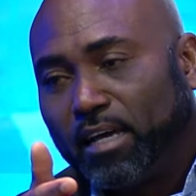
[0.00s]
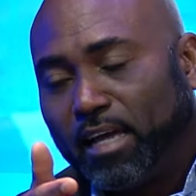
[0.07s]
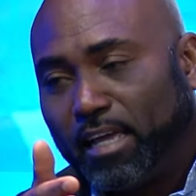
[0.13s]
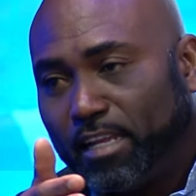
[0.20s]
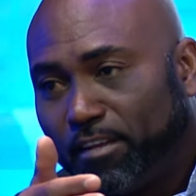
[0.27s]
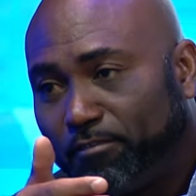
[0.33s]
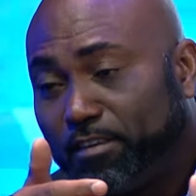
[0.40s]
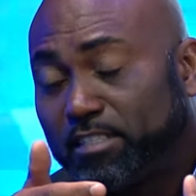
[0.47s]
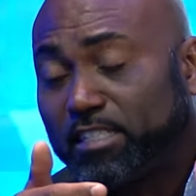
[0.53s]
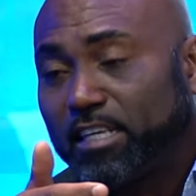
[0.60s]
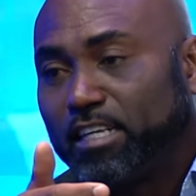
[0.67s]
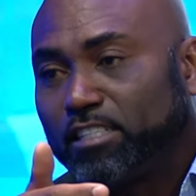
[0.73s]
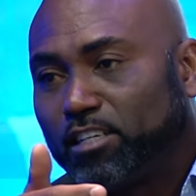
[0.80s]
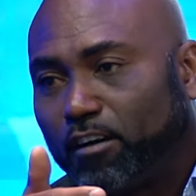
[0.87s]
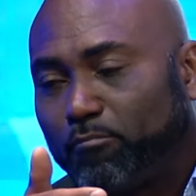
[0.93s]
in the
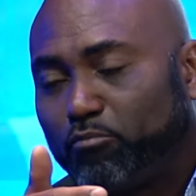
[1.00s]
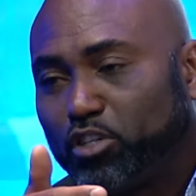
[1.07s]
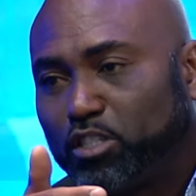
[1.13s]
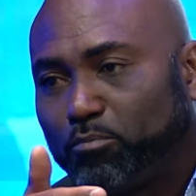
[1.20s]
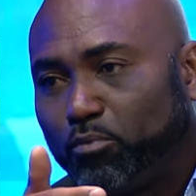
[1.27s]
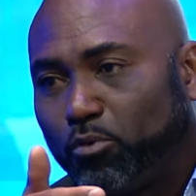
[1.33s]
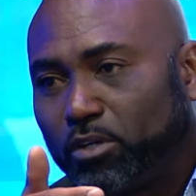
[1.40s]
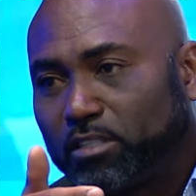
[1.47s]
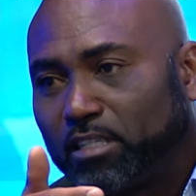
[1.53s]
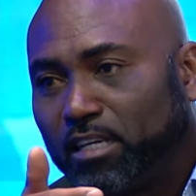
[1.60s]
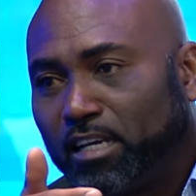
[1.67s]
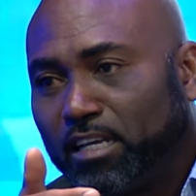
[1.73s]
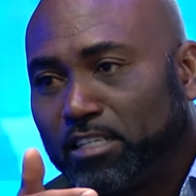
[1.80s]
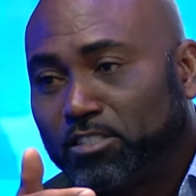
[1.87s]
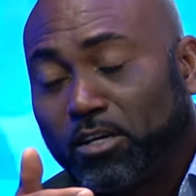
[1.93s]
vicinity of Bridgeport.
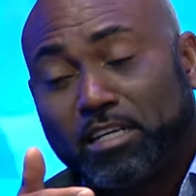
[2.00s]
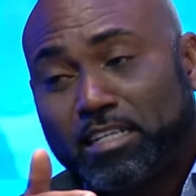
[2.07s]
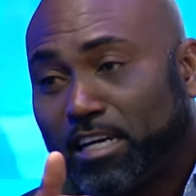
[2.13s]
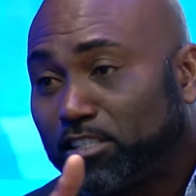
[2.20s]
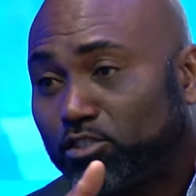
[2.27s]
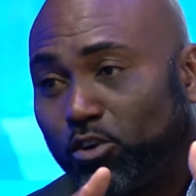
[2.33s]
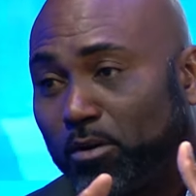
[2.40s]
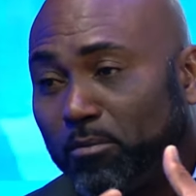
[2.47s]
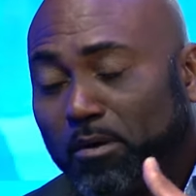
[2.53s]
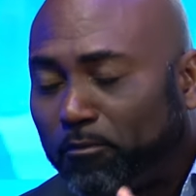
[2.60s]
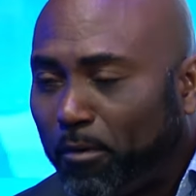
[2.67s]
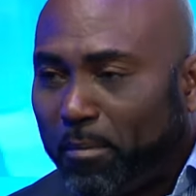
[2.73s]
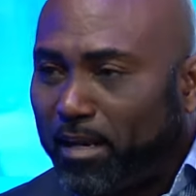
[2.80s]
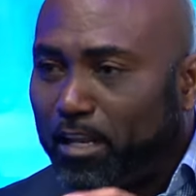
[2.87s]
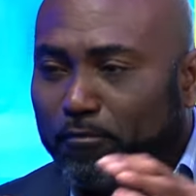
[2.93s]
So,
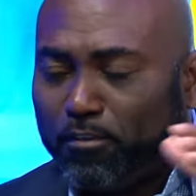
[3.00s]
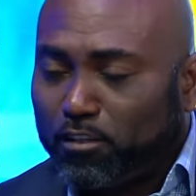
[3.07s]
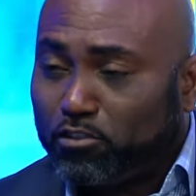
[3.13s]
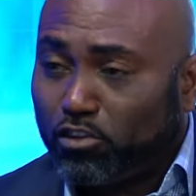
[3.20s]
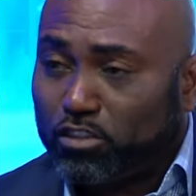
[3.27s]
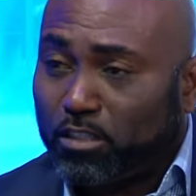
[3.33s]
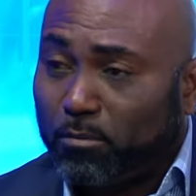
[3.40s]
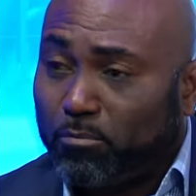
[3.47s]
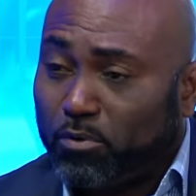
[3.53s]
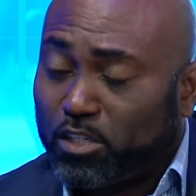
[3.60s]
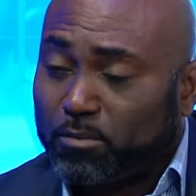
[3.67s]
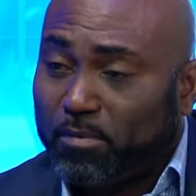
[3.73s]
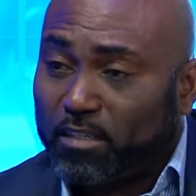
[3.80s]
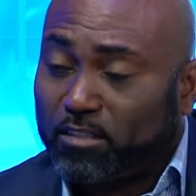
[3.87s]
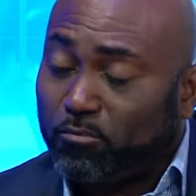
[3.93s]
from an infrastructure
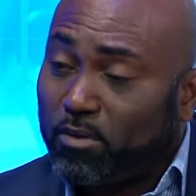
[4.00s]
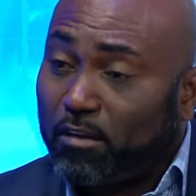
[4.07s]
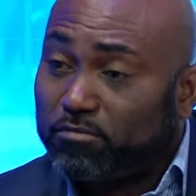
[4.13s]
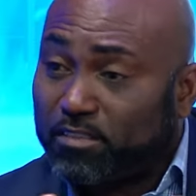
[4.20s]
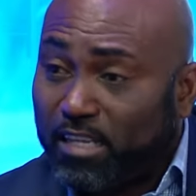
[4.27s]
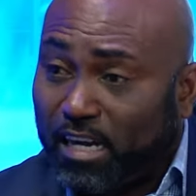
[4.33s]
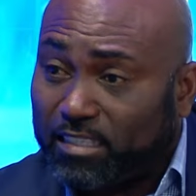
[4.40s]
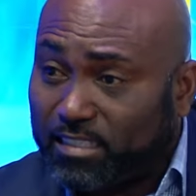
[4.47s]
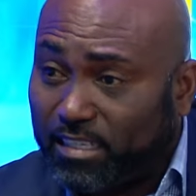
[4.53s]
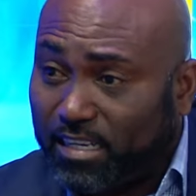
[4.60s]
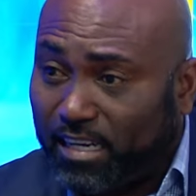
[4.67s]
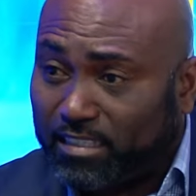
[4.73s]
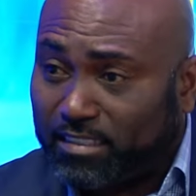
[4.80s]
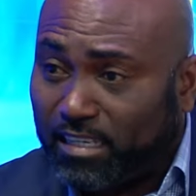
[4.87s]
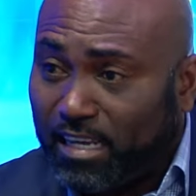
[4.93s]
perspective, we have started
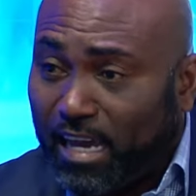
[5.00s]
that.